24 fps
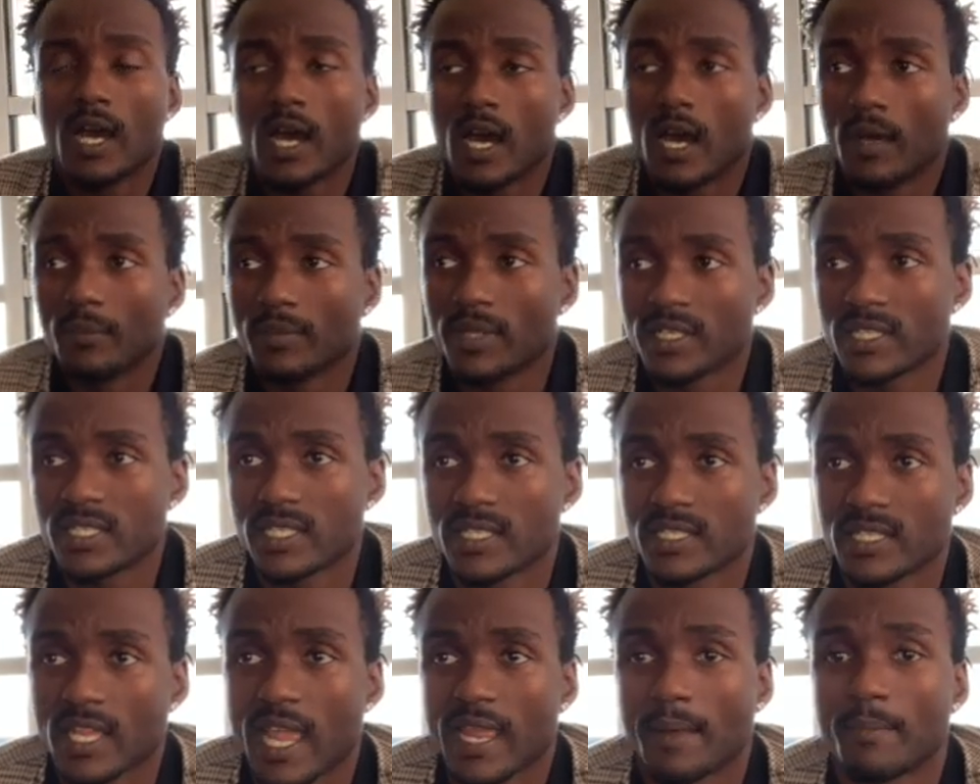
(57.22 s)
This is
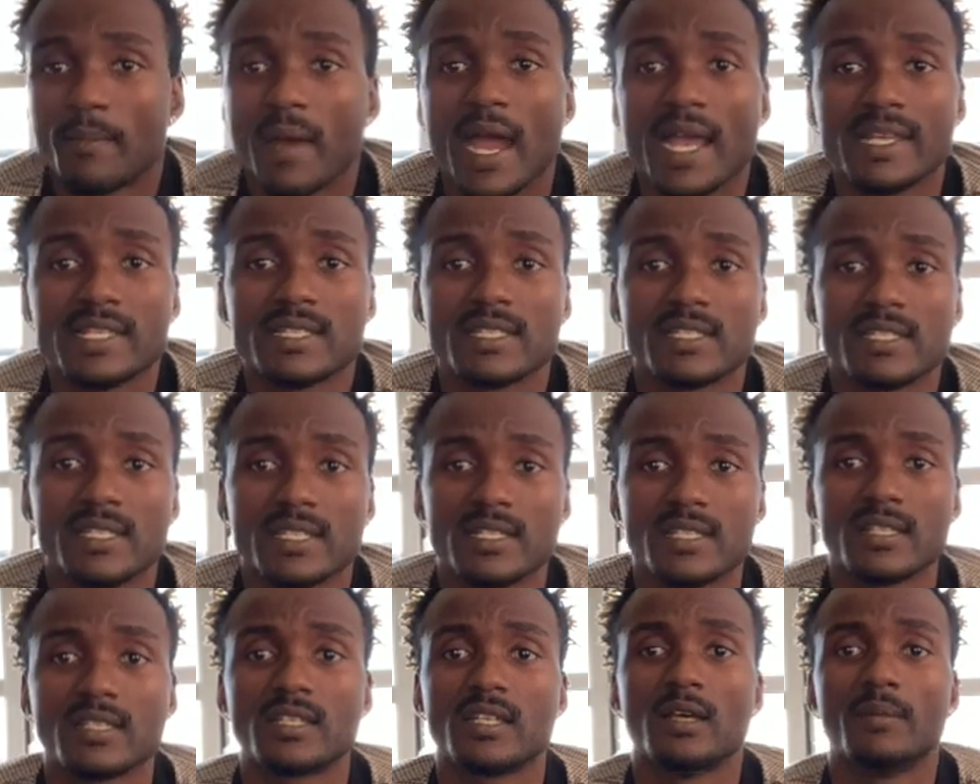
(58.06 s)
like my
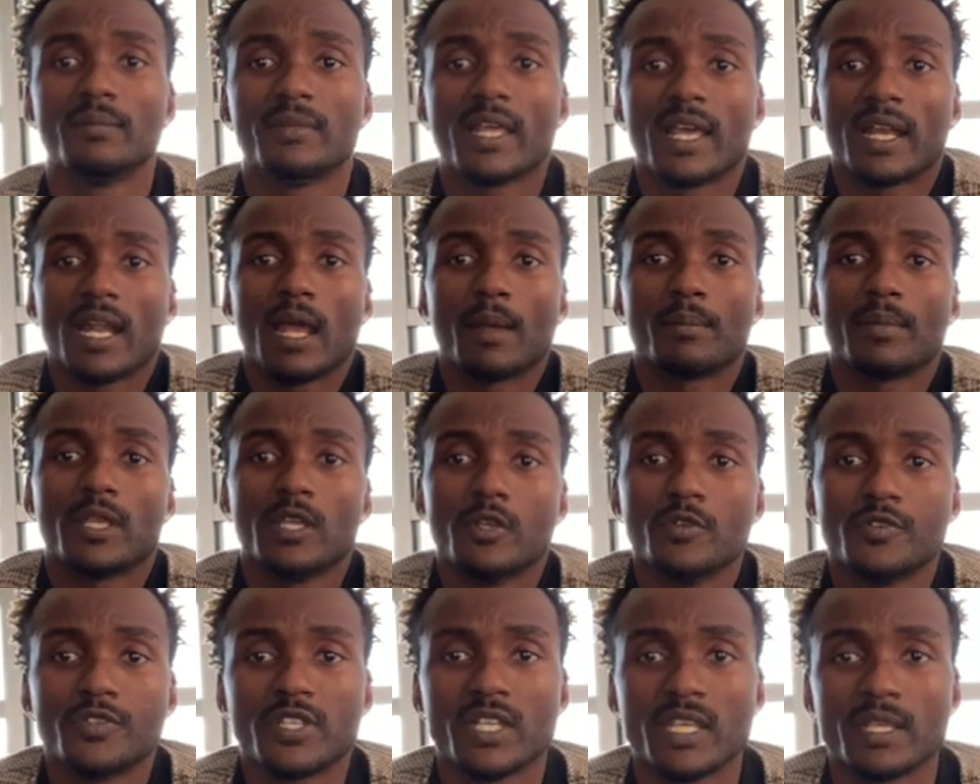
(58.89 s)
system that I'm
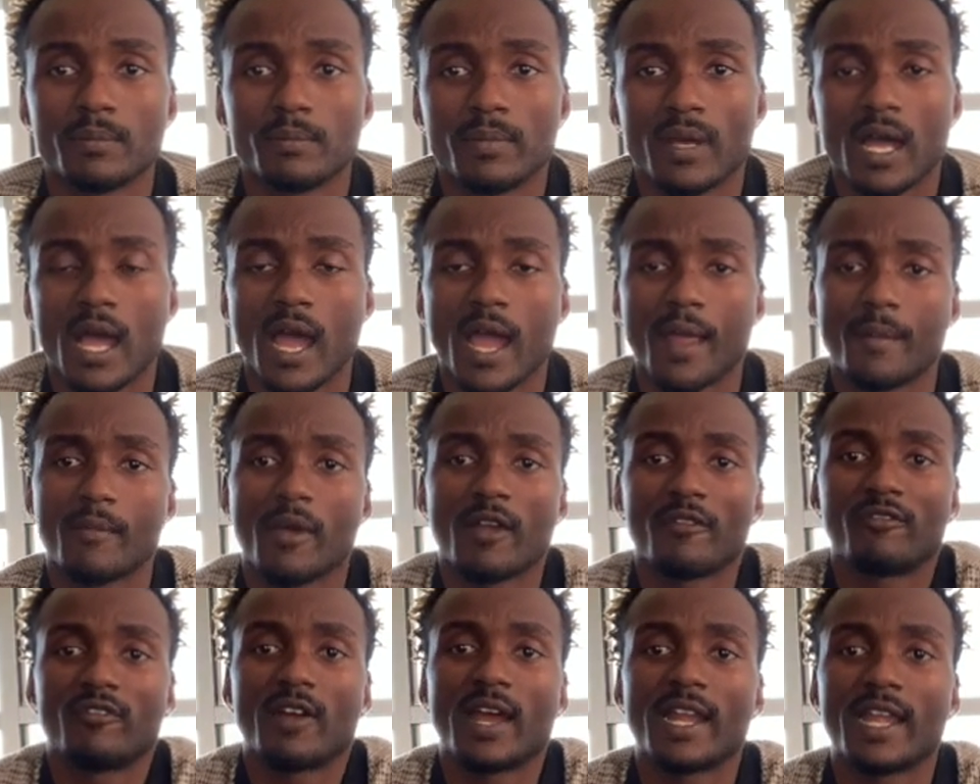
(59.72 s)
using behind my
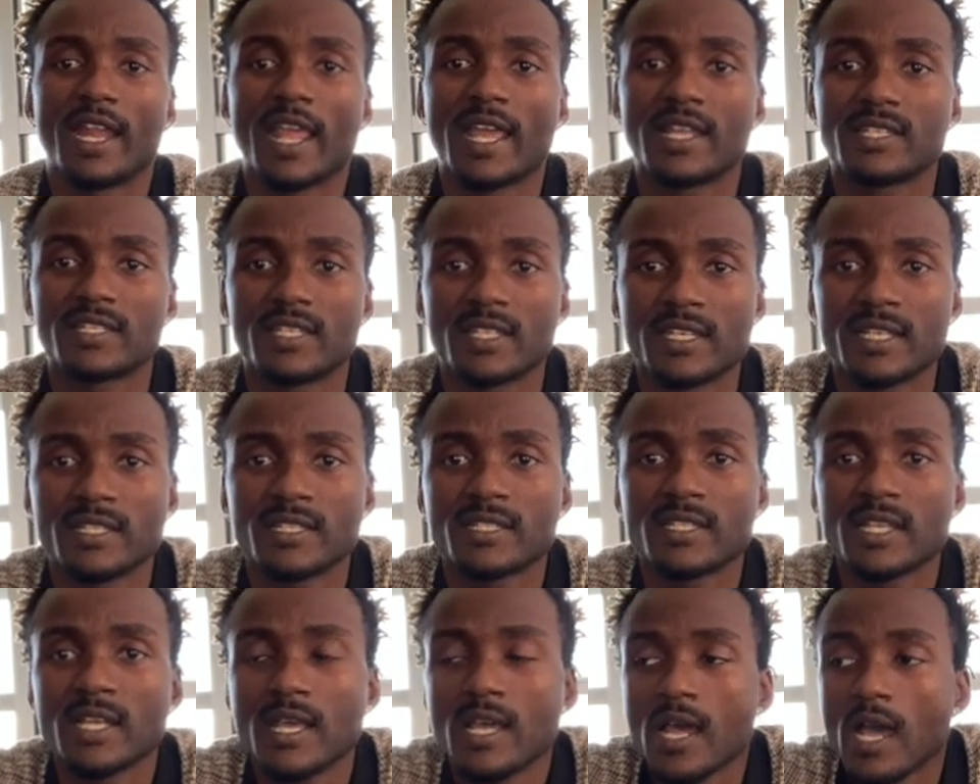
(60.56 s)
finances.
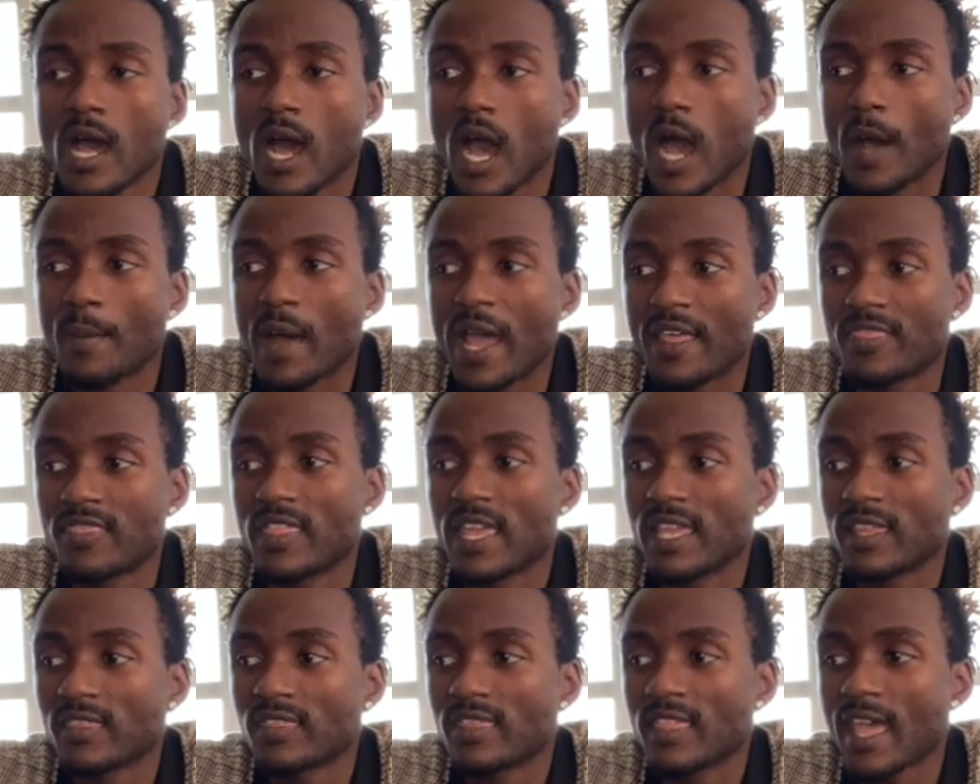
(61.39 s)
I
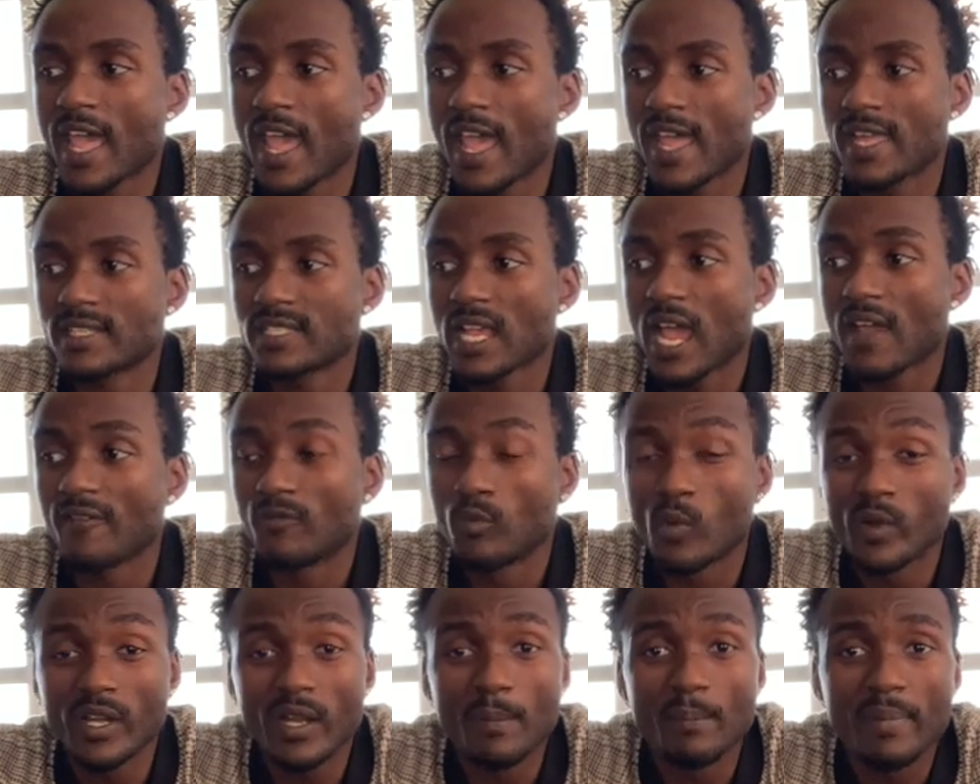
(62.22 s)
think that I've
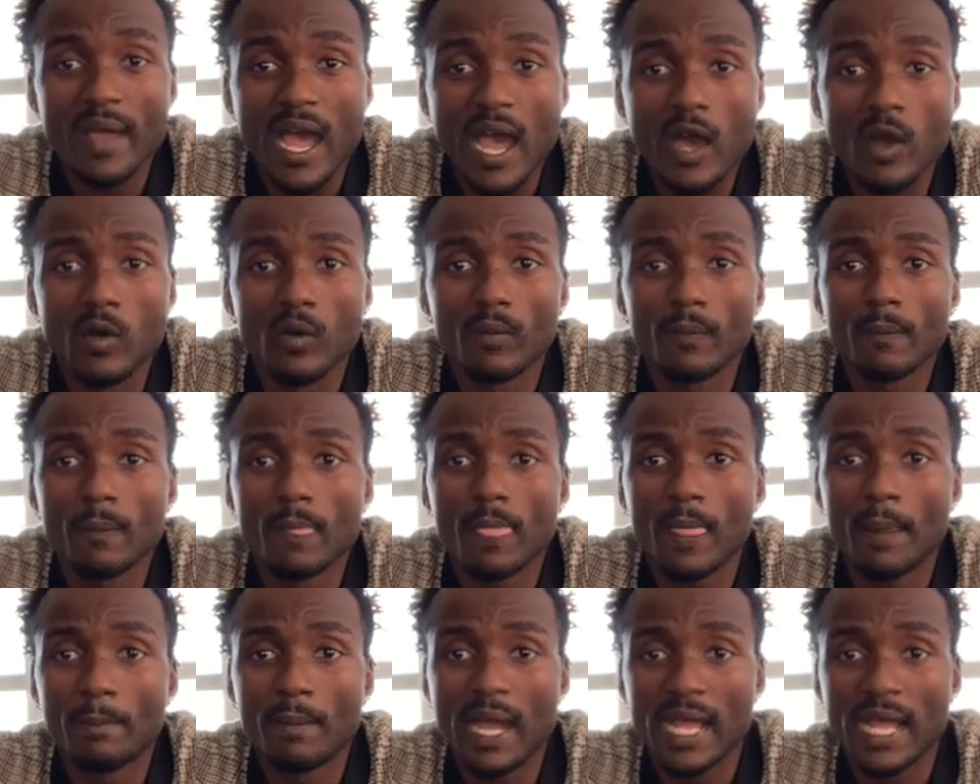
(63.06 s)
went about my